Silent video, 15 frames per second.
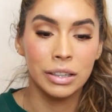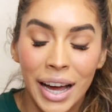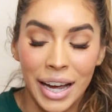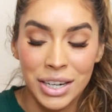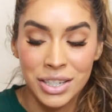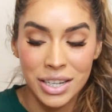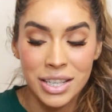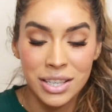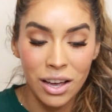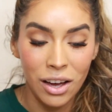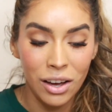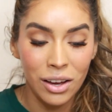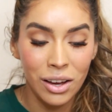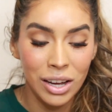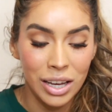I just
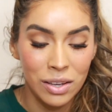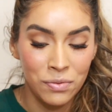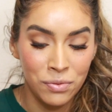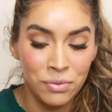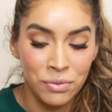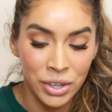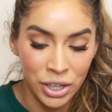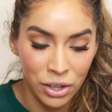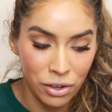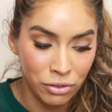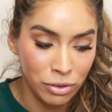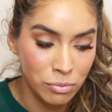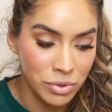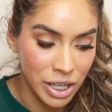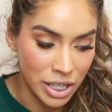saw a video
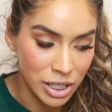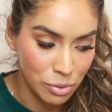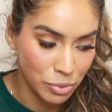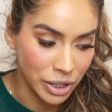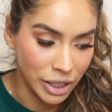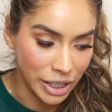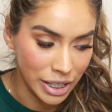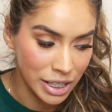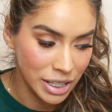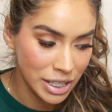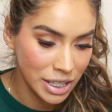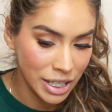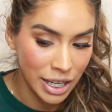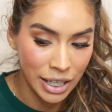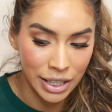from Desi
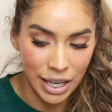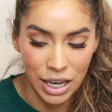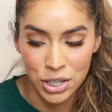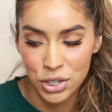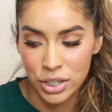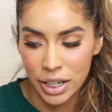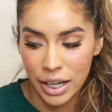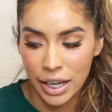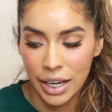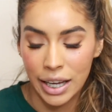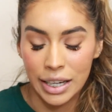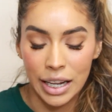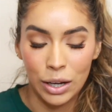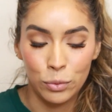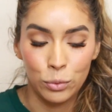Perkins yesterday
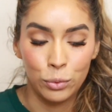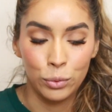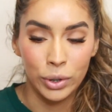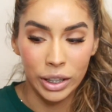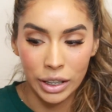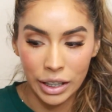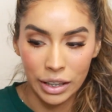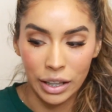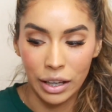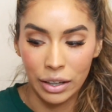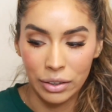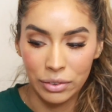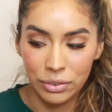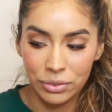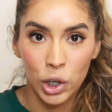and I really
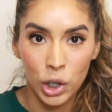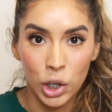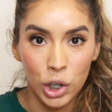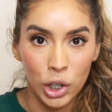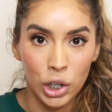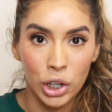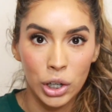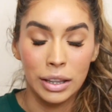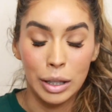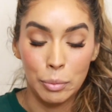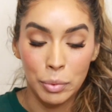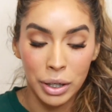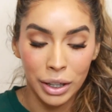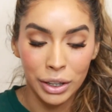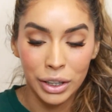love her lip
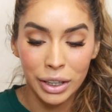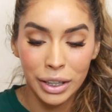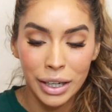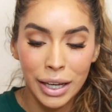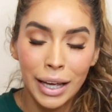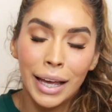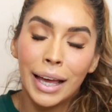color.